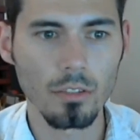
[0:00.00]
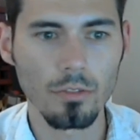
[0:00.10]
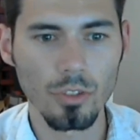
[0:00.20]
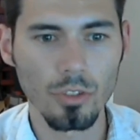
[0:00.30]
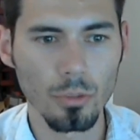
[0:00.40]

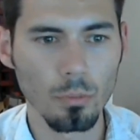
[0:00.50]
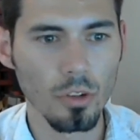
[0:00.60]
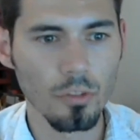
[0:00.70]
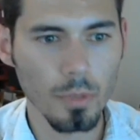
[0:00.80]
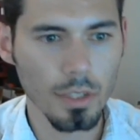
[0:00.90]
your
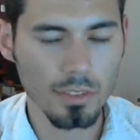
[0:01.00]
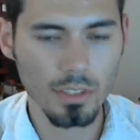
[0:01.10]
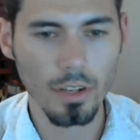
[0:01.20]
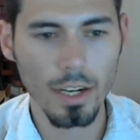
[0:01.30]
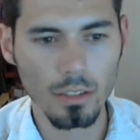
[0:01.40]
movement is
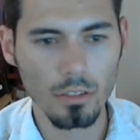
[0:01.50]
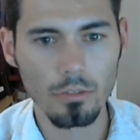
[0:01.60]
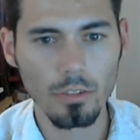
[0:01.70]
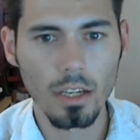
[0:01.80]
interactive,